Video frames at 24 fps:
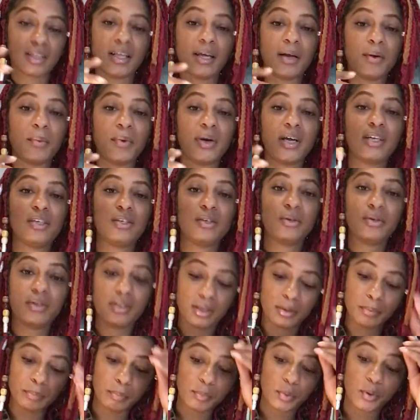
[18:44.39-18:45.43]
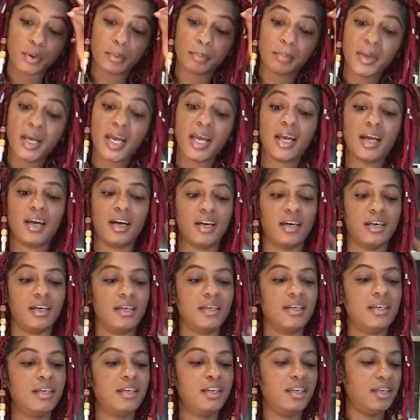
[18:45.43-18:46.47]
That way you can prepare
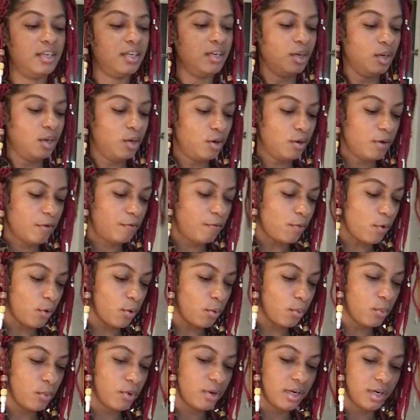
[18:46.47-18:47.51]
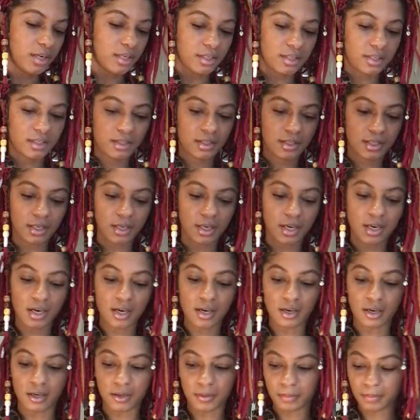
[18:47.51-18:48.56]
for what is to
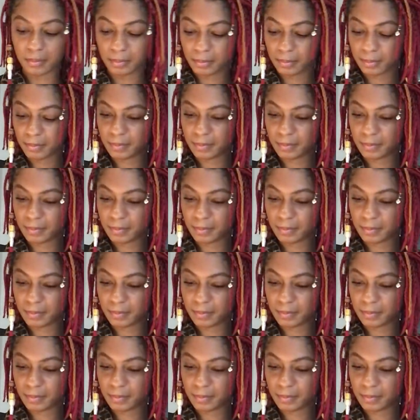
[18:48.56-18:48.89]
come